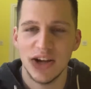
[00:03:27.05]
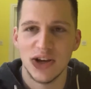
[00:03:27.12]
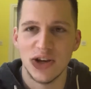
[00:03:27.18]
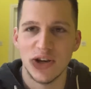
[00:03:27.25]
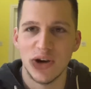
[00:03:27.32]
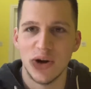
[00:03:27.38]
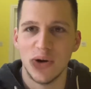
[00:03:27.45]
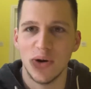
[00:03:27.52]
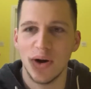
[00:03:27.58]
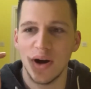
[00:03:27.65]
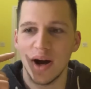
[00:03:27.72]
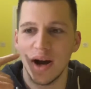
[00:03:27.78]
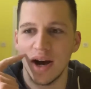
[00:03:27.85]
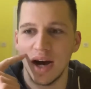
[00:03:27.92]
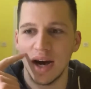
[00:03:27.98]
you know,
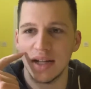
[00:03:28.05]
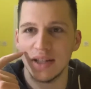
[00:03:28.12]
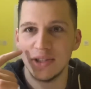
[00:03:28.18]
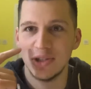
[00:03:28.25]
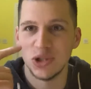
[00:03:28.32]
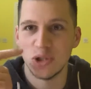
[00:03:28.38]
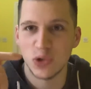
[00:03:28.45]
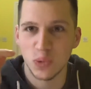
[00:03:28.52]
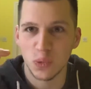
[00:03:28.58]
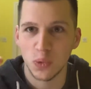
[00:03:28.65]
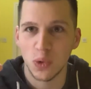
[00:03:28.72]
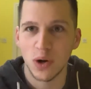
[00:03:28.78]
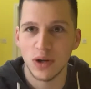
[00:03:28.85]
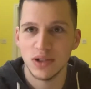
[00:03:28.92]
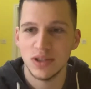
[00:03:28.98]
this
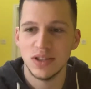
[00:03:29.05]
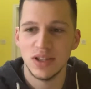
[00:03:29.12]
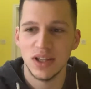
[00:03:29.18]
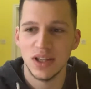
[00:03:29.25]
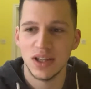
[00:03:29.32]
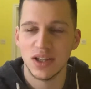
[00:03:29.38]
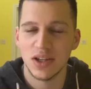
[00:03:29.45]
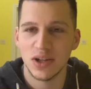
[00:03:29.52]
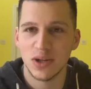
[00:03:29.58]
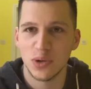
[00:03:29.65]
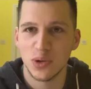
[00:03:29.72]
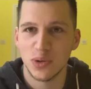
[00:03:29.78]
one thing